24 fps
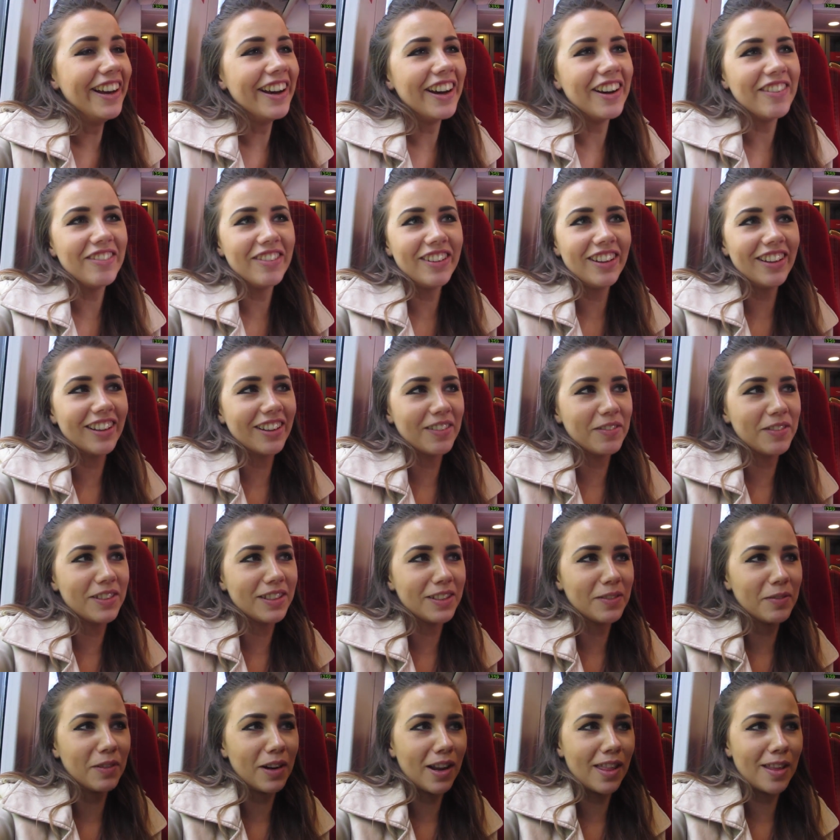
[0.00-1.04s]
I feel like I'm just
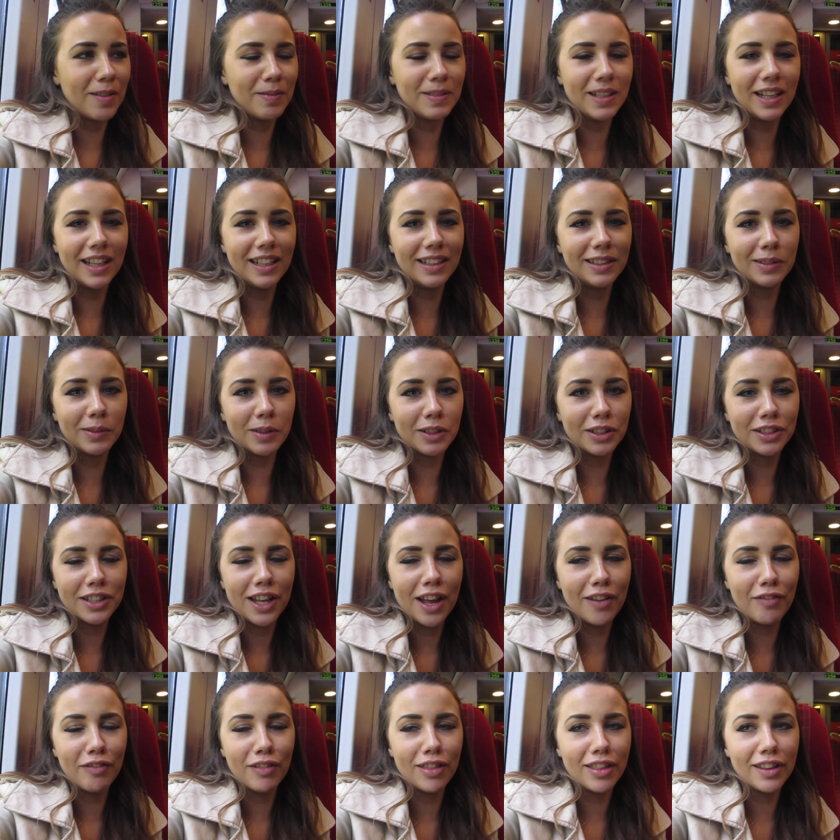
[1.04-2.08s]
in one of them days where just
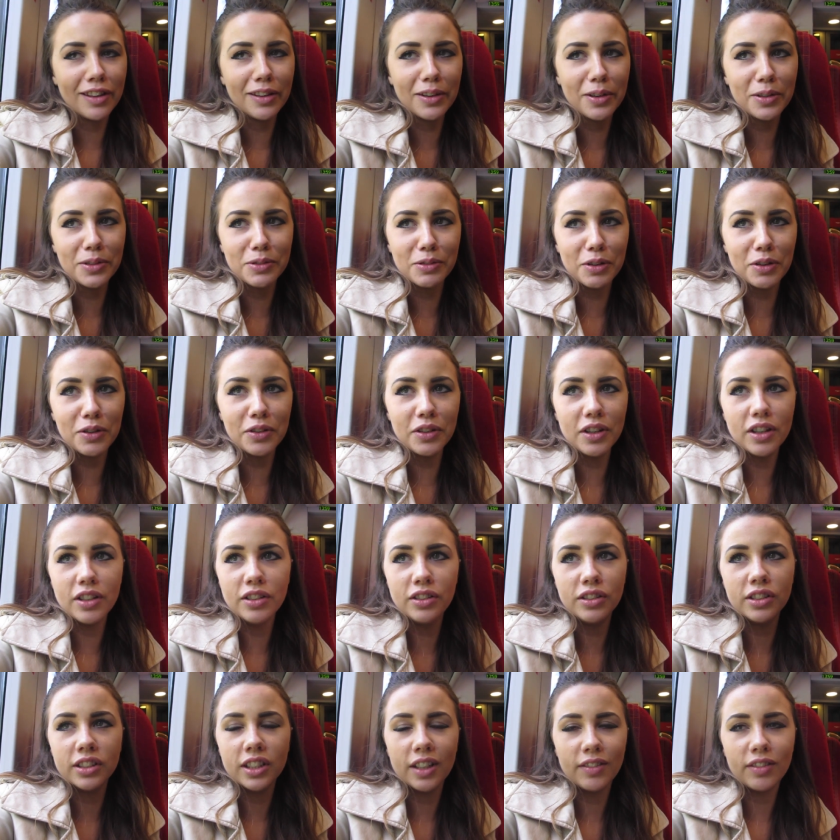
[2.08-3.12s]
everything goes wrong and
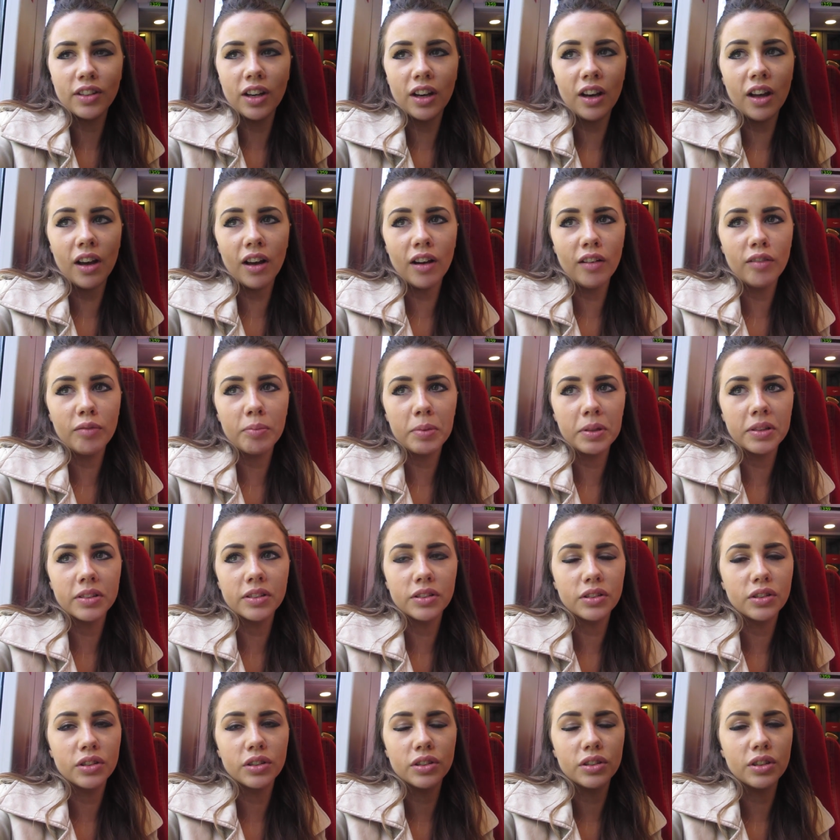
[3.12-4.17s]
you just have to laugh because
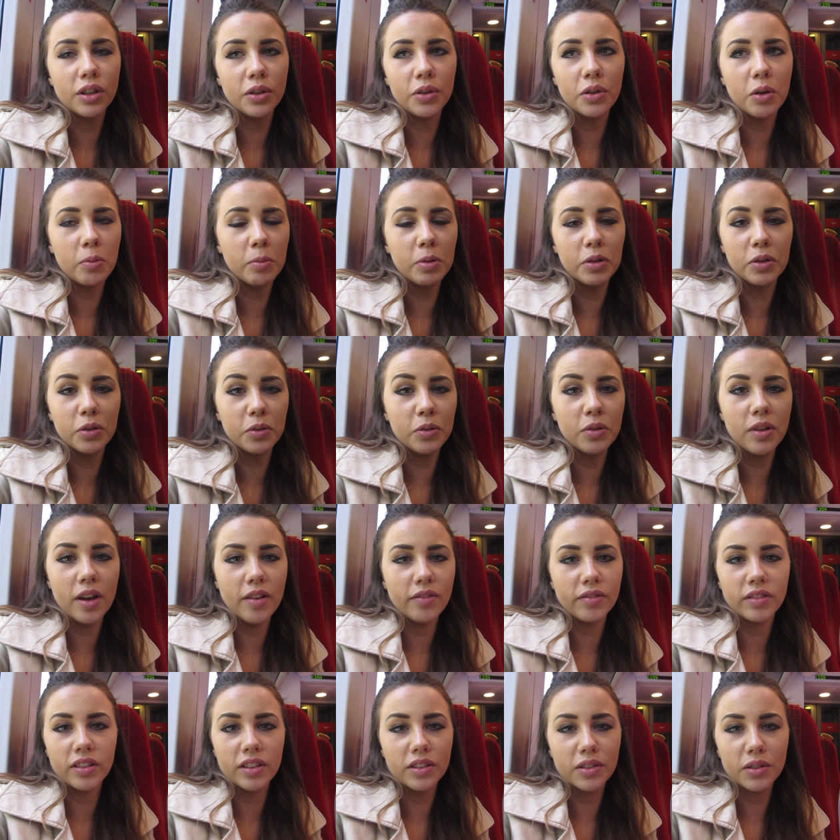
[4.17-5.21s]
it's just so comical that
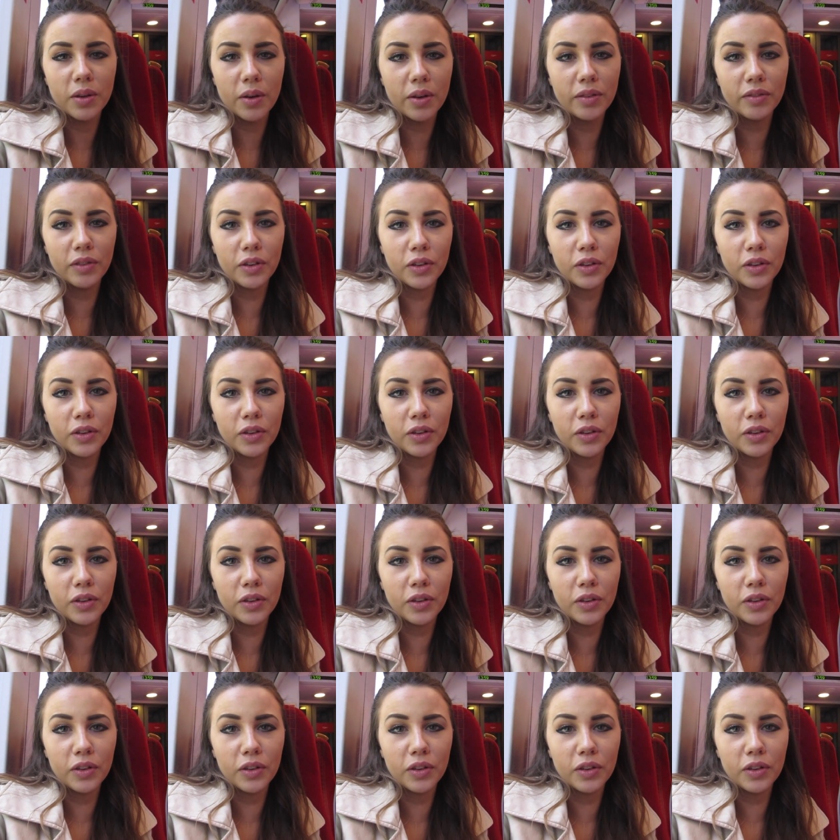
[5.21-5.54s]
everything's going